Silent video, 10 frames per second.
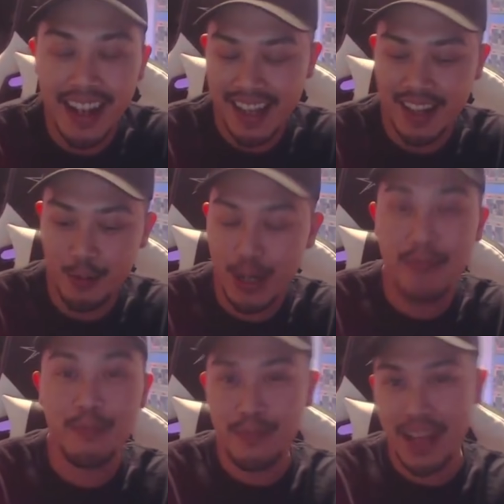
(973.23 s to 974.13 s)
And
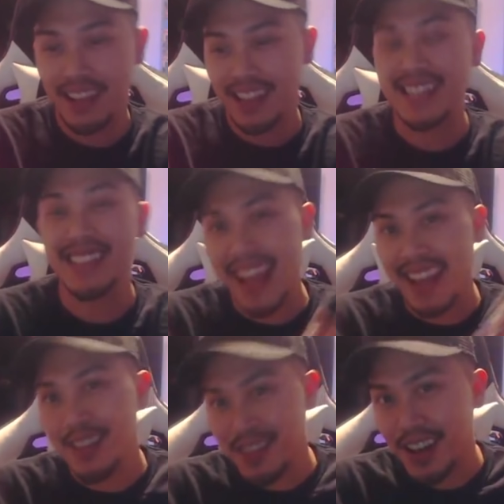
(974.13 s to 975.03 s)
let's
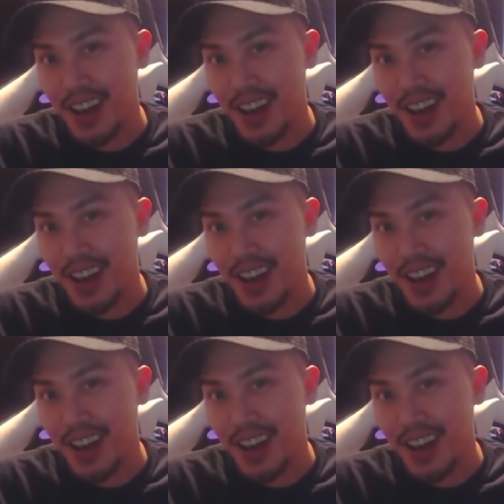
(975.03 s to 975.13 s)
say there's a